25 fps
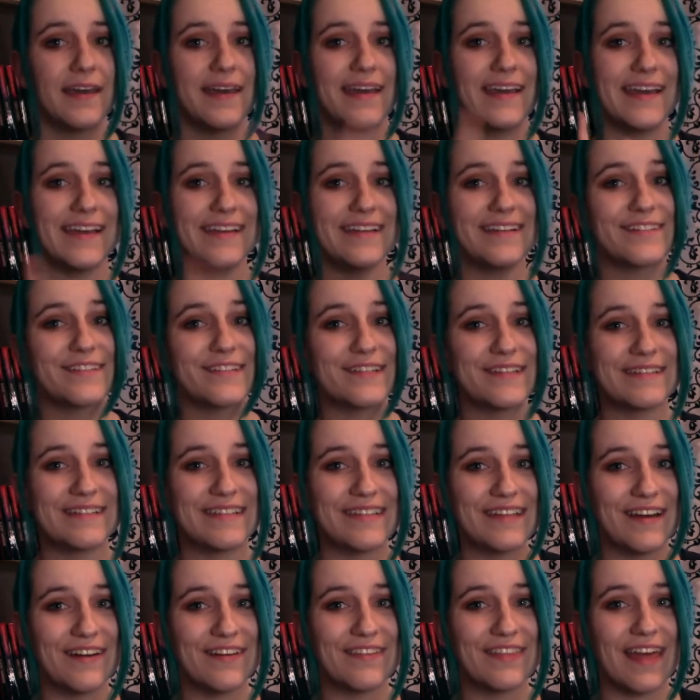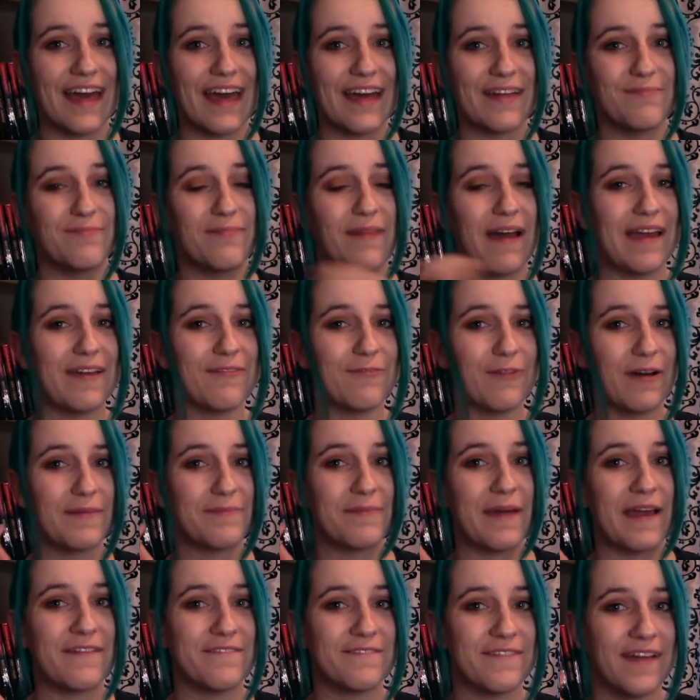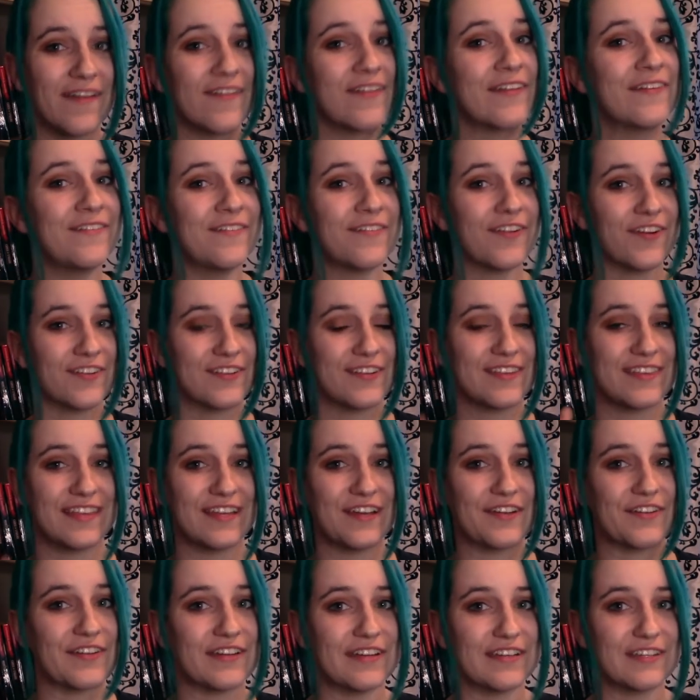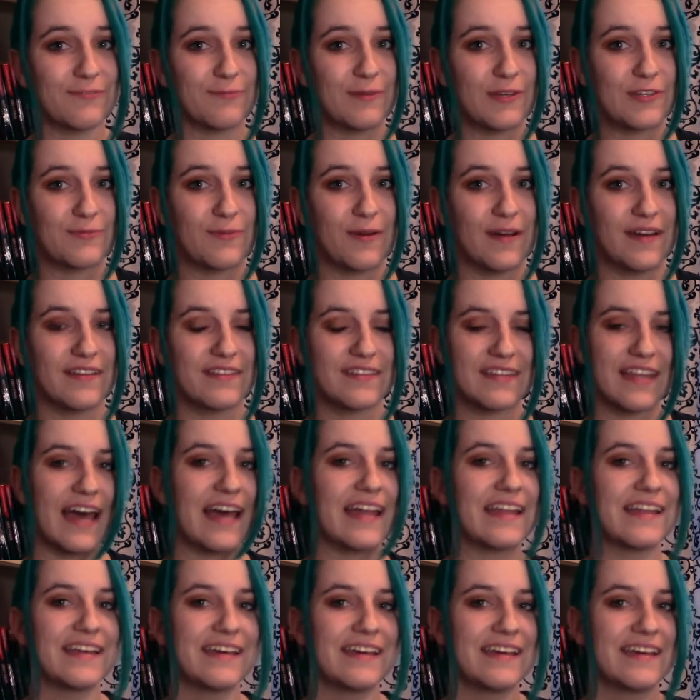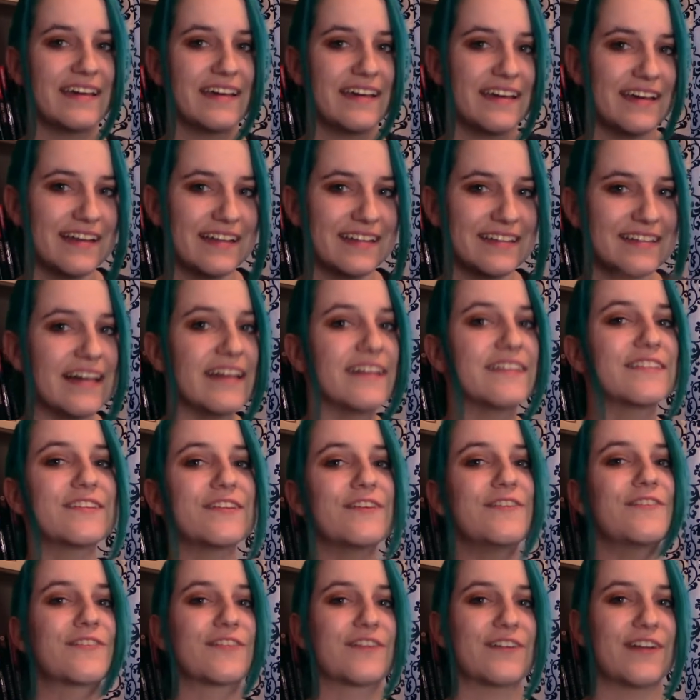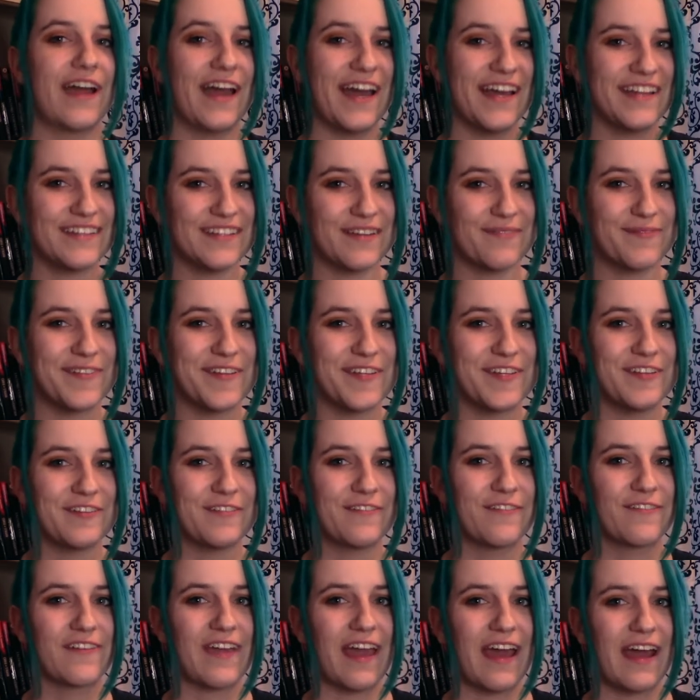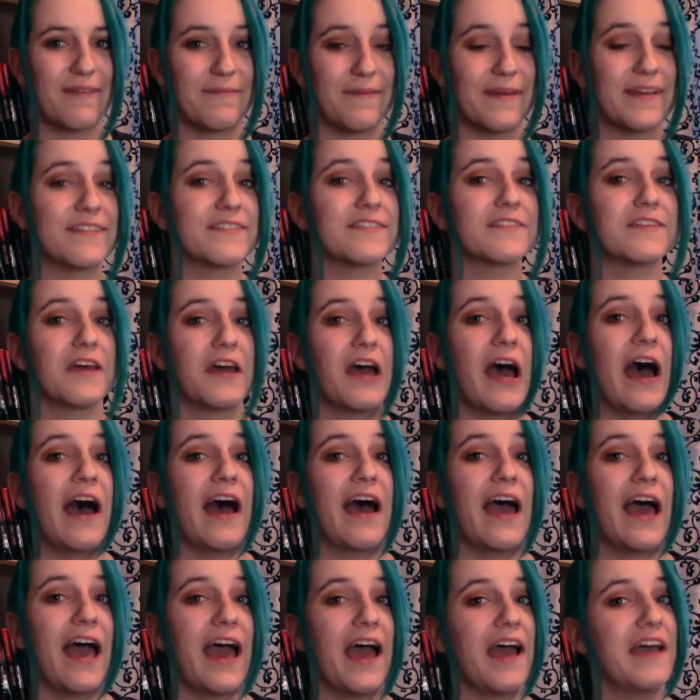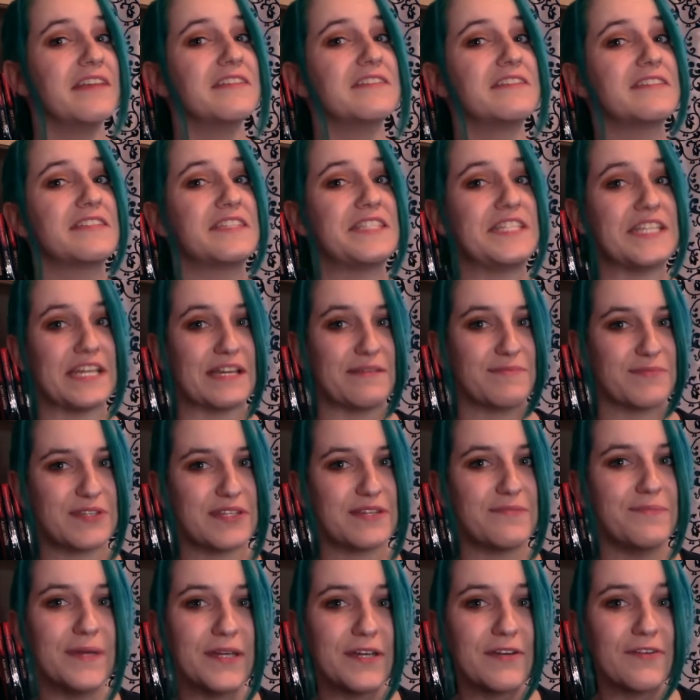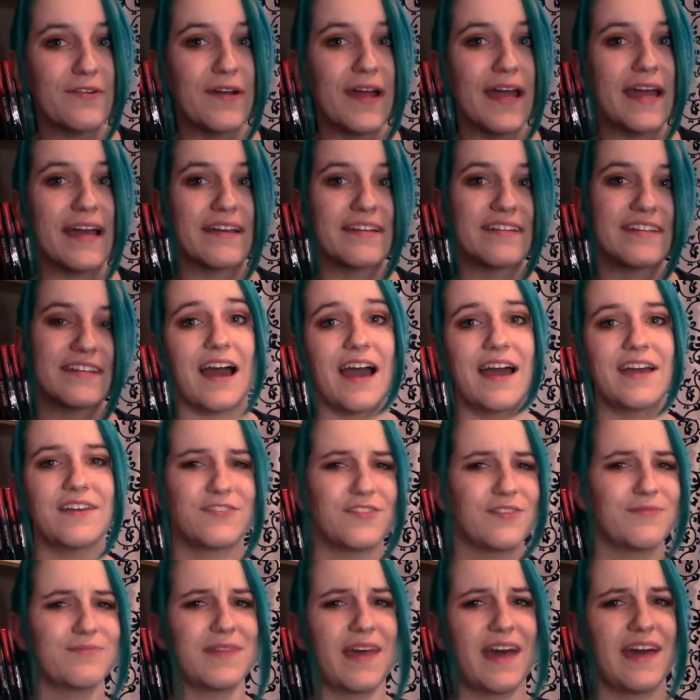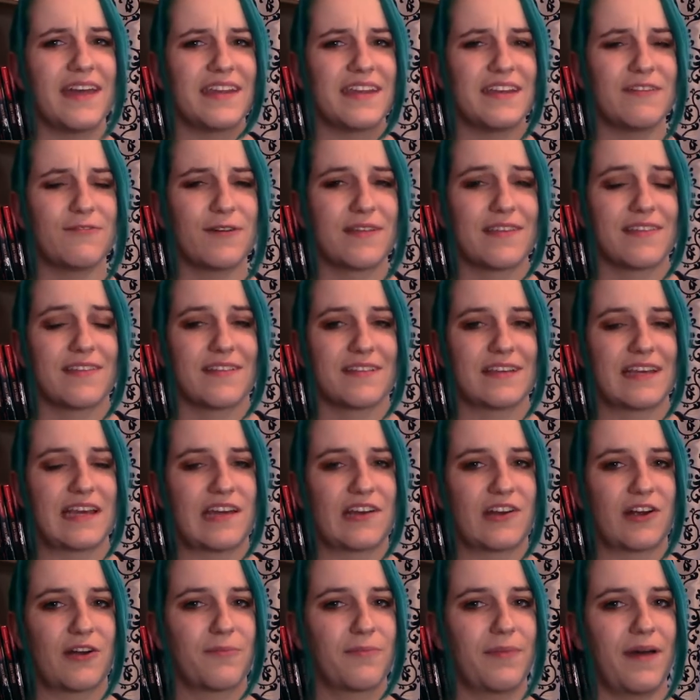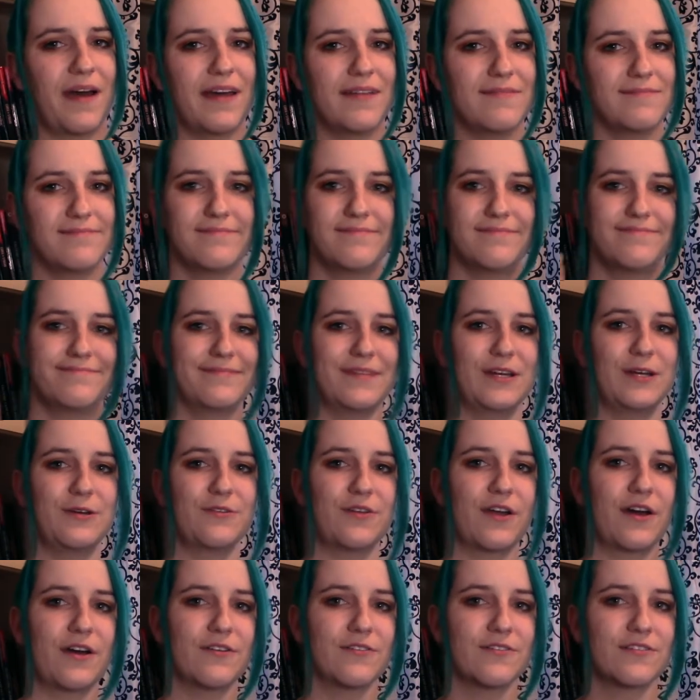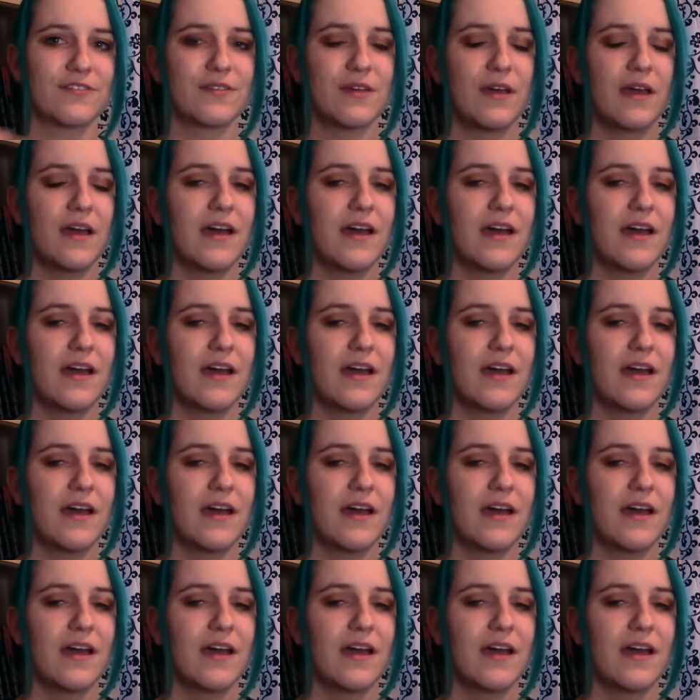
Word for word: It is good to know that my, one of my very first theories, which was that Lex Luthor had something to do with Cadmus, seems to be correct. I assumed that he was the leader, but who knows.